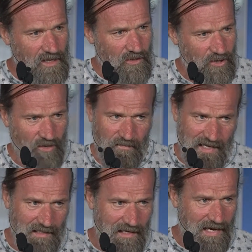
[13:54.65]
learned
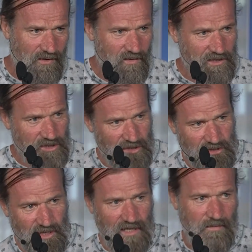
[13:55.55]
many
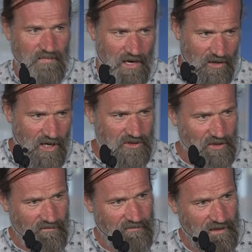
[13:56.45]
languages, got in lots
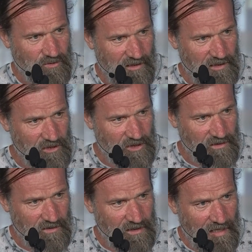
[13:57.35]
of
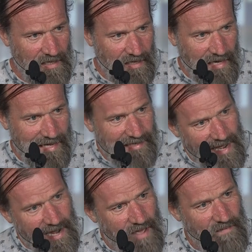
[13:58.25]
traditions. And
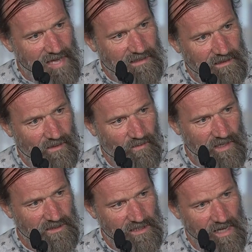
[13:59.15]
then I met one